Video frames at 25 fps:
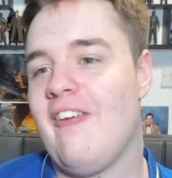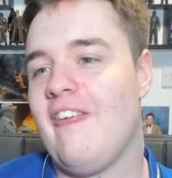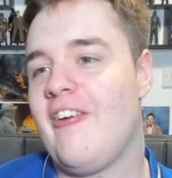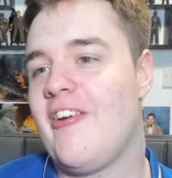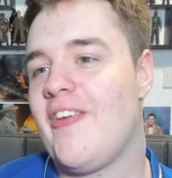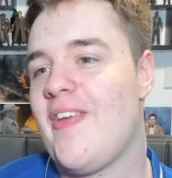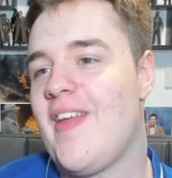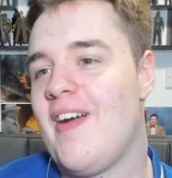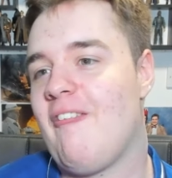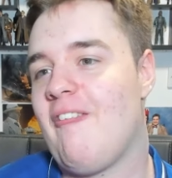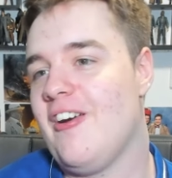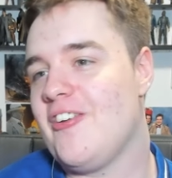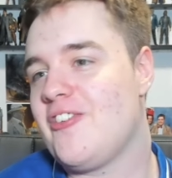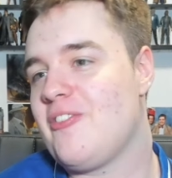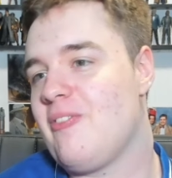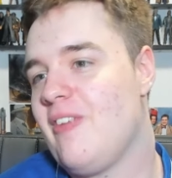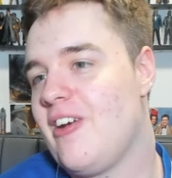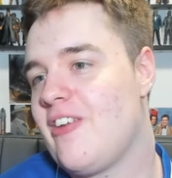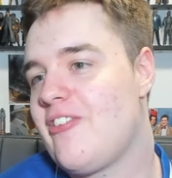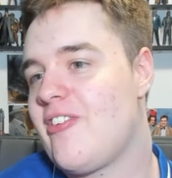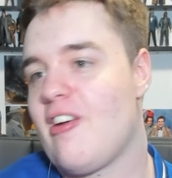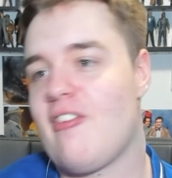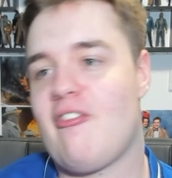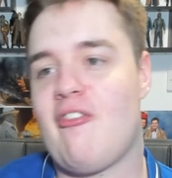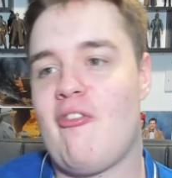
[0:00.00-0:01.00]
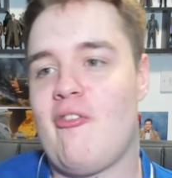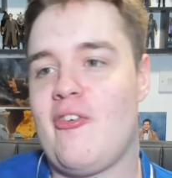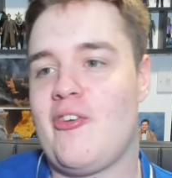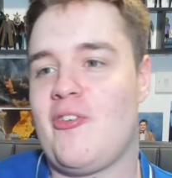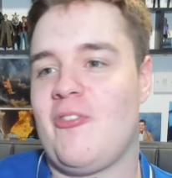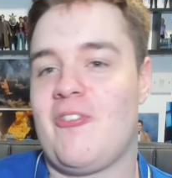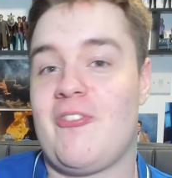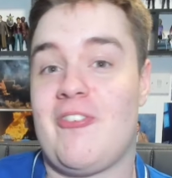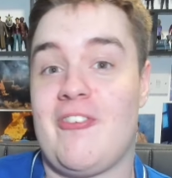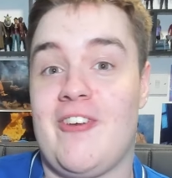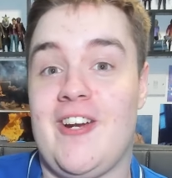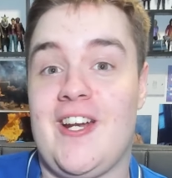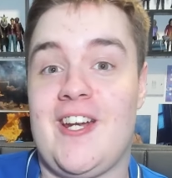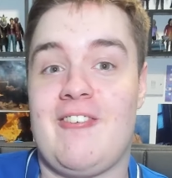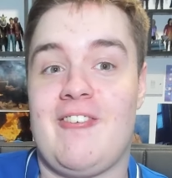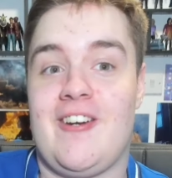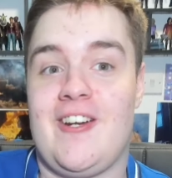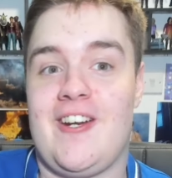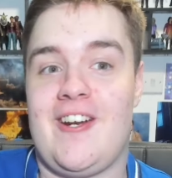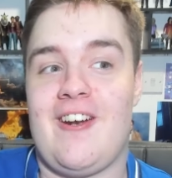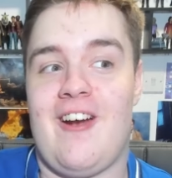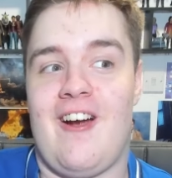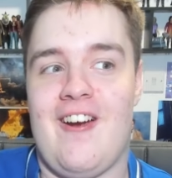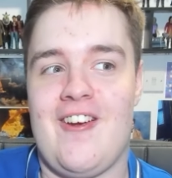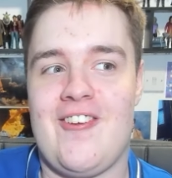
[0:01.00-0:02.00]
and they watched my stuff, which was really, really
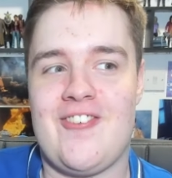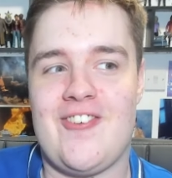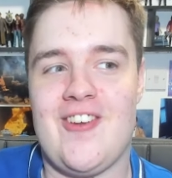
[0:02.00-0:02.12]
nice.